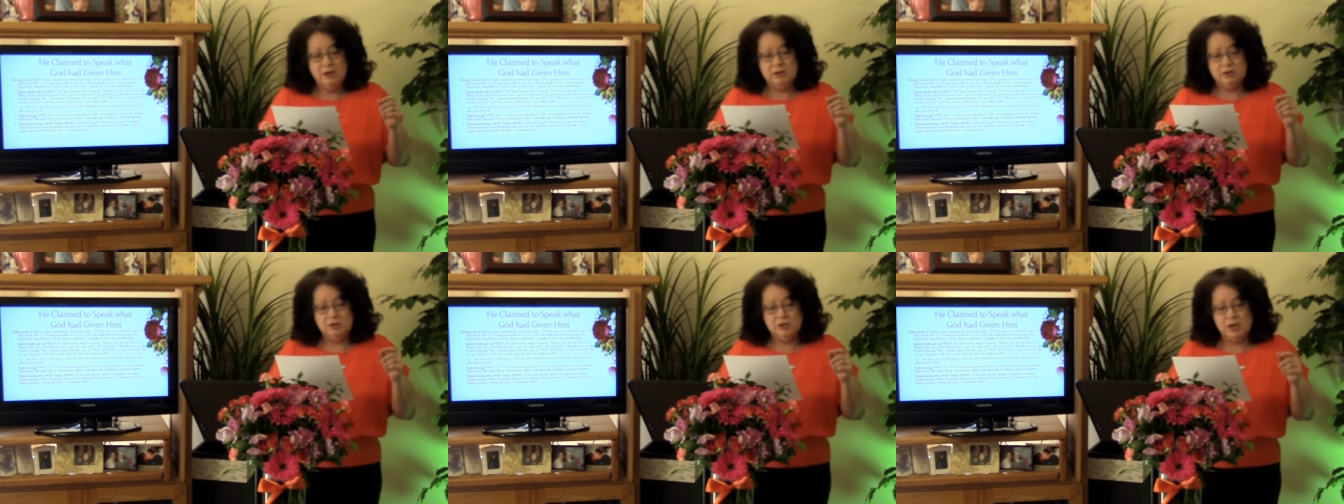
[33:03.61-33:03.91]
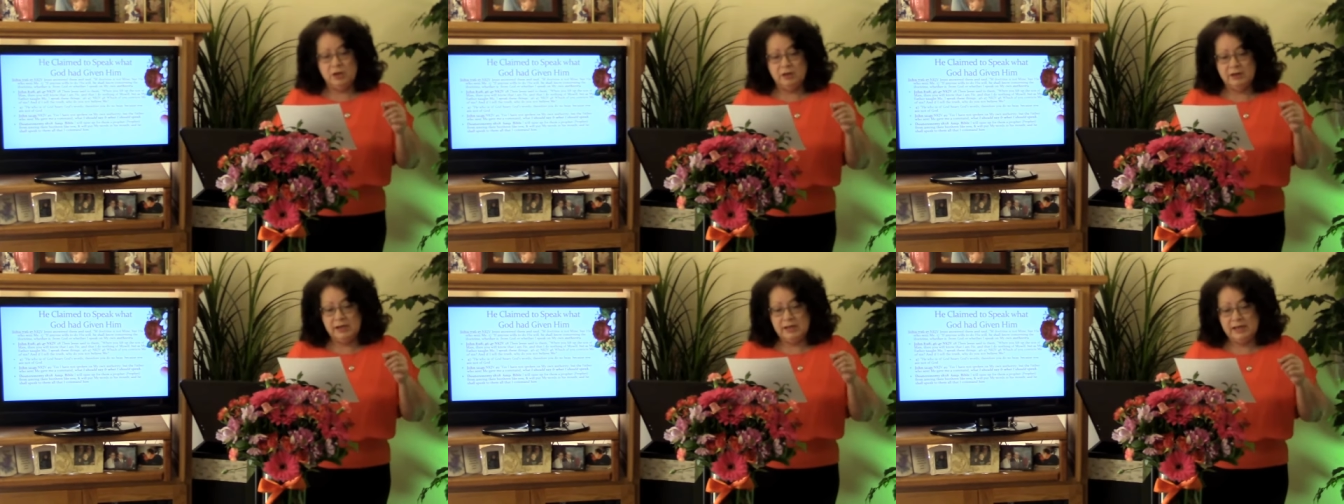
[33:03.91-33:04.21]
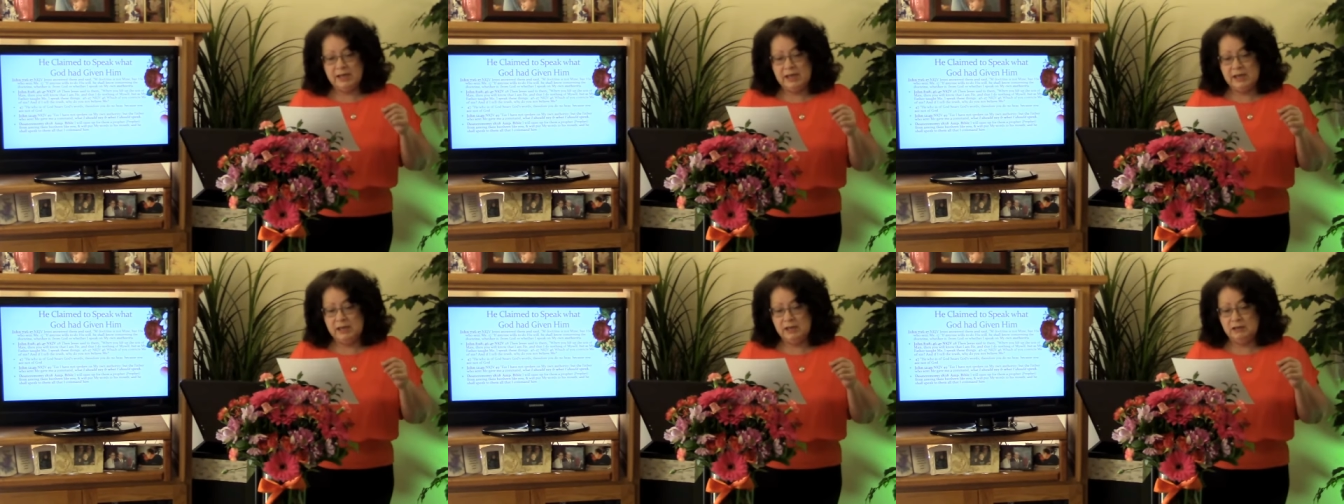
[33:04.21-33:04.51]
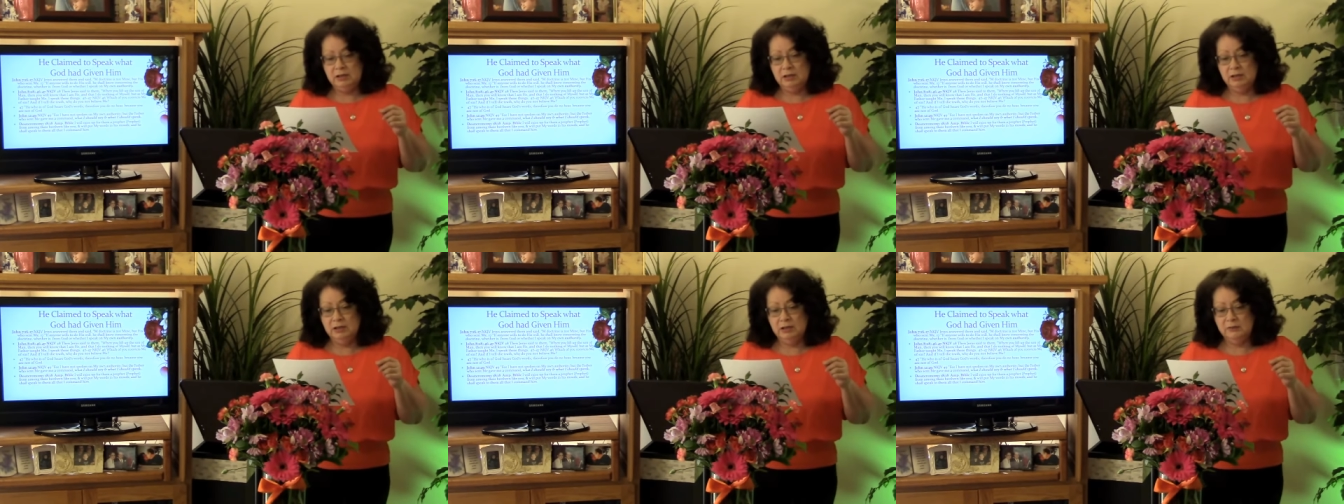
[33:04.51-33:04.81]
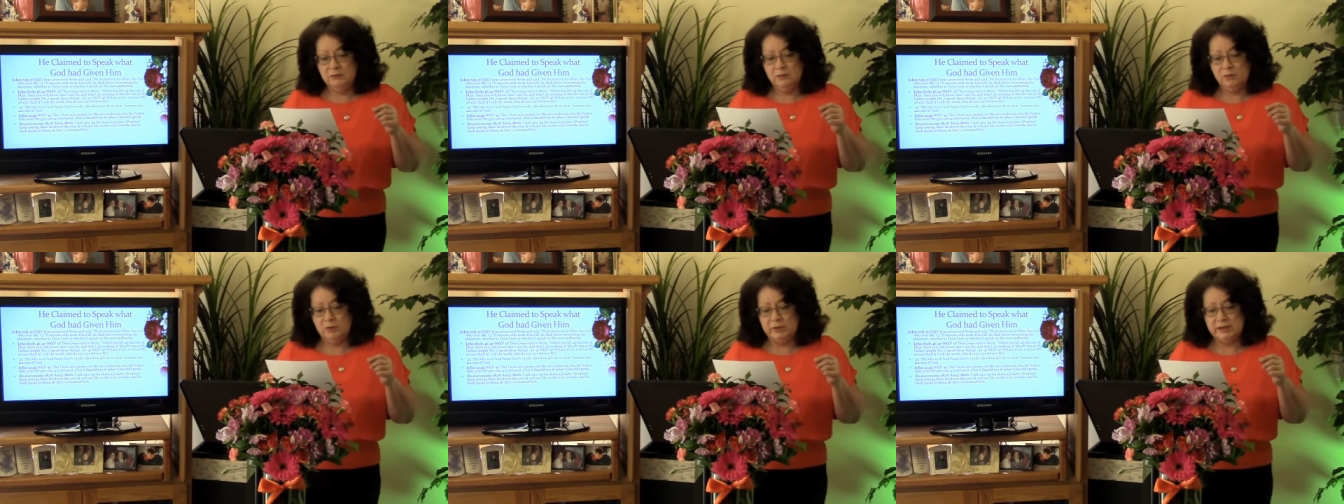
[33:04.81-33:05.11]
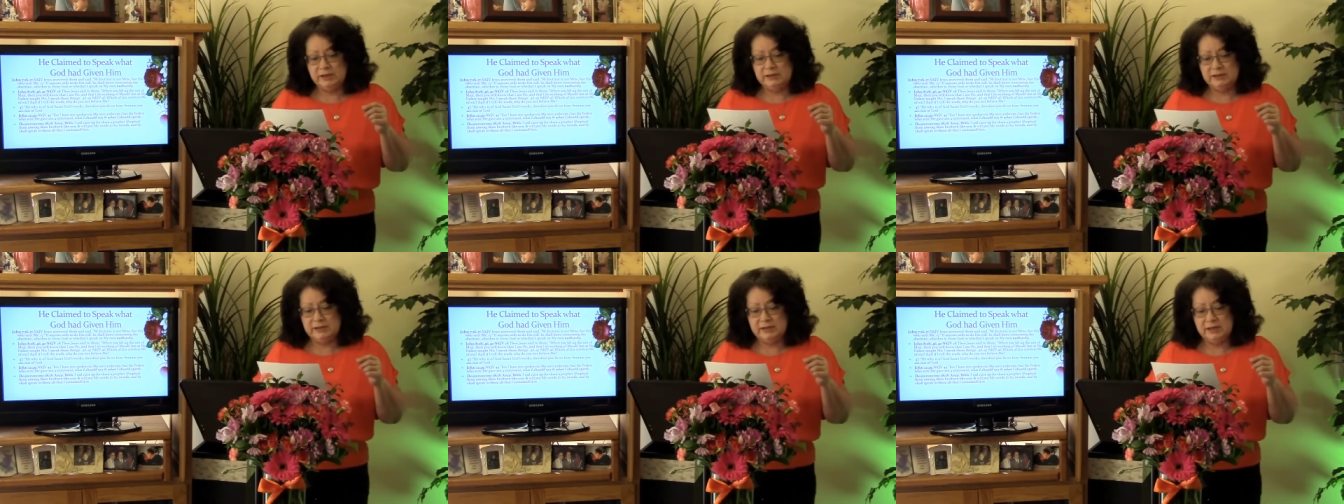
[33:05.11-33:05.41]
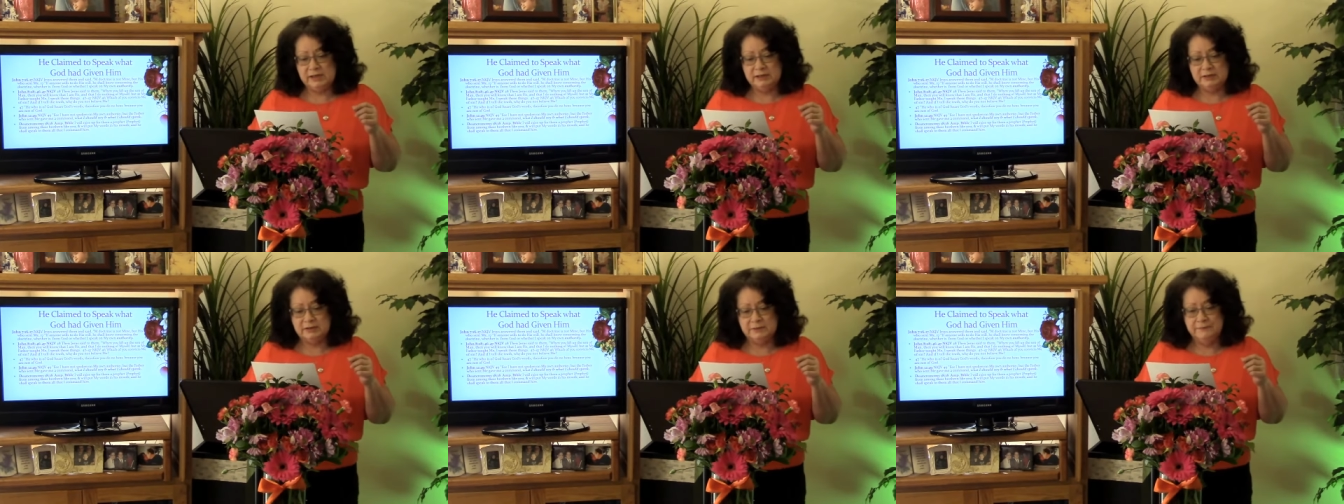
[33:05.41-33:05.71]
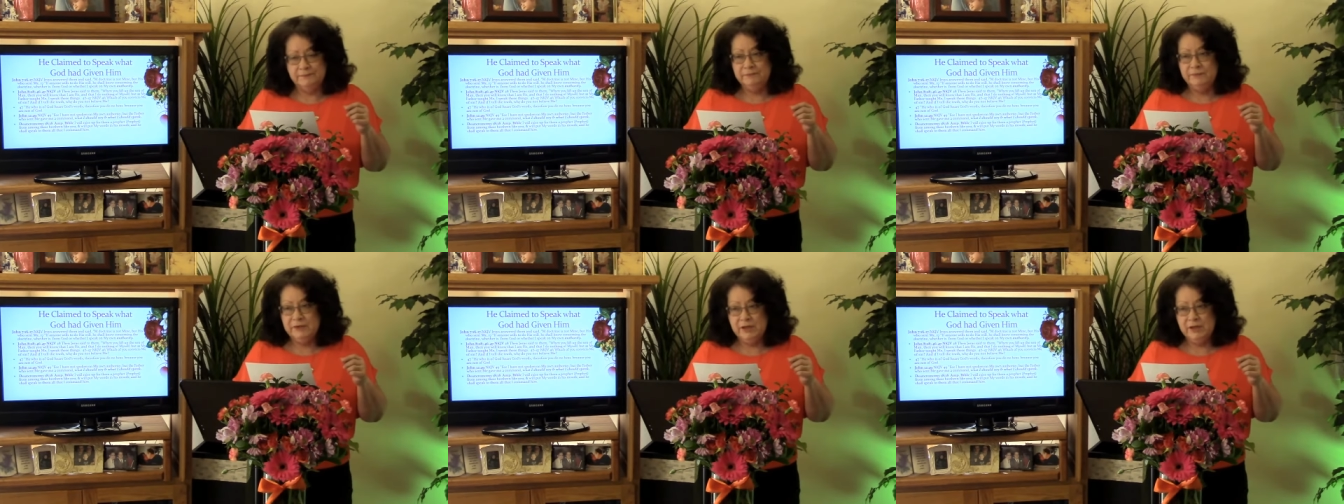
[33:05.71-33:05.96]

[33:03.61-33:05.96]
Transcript: John 8, 46